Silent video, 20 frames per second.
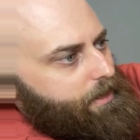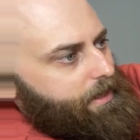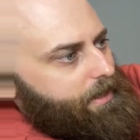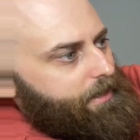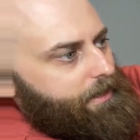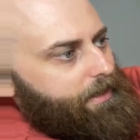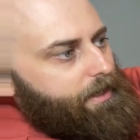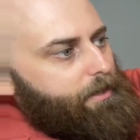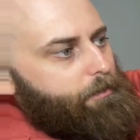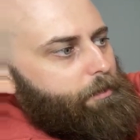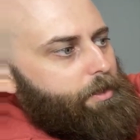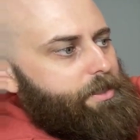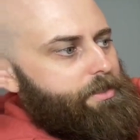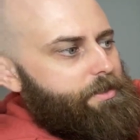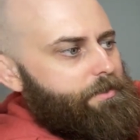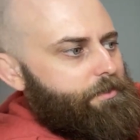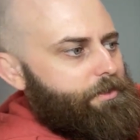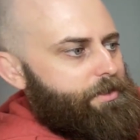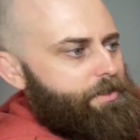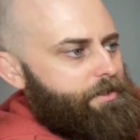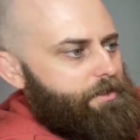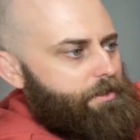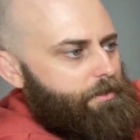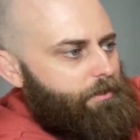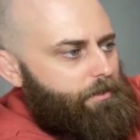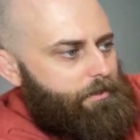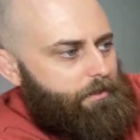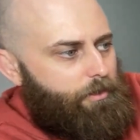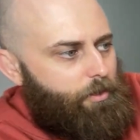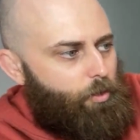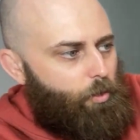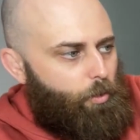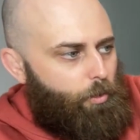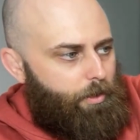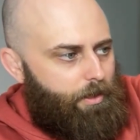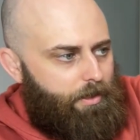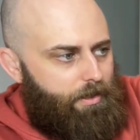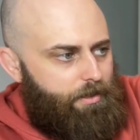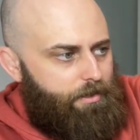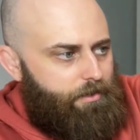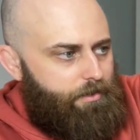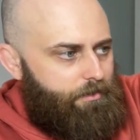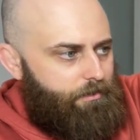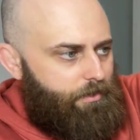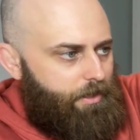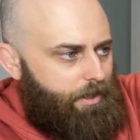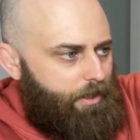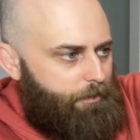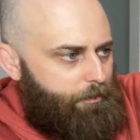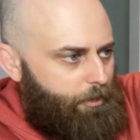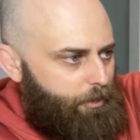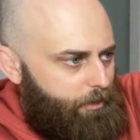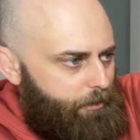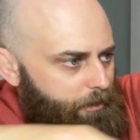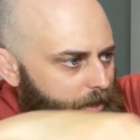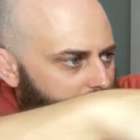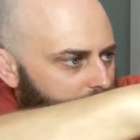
And again, because I've got this little corner right at the bottom